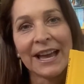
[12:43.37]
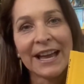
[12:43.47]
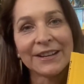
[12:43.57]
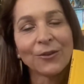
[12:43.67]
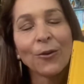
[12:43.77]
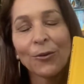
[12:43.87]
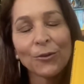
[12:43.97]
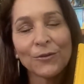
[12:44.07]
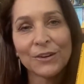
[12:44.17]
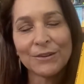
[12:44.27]
and all
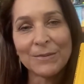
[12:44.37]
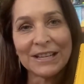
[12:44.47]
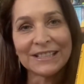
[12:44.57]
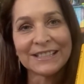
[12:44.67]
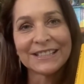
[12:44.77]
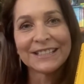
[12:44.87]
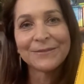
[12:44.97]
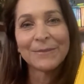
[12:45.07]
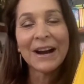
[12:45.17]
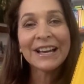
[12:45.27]
the very best.
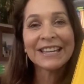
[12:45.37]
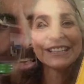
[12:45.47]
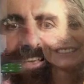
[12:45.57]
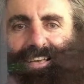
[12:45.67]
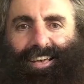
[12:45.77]
Bye.